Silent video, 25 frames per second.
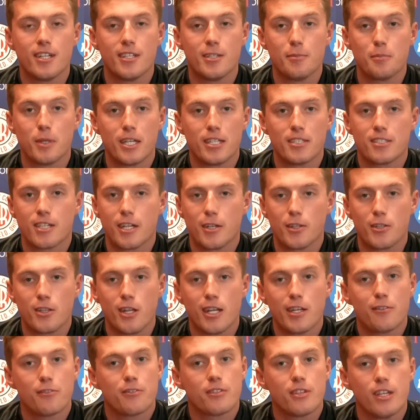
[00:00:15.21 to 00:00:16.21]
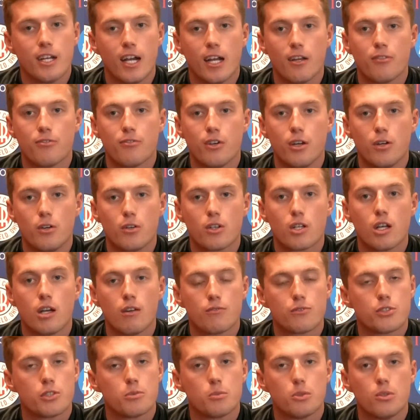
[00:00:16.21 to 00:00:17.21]
in my entire life that I felt
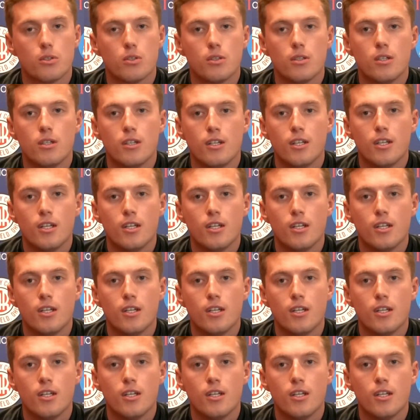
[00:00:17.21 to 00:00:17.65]
comfortable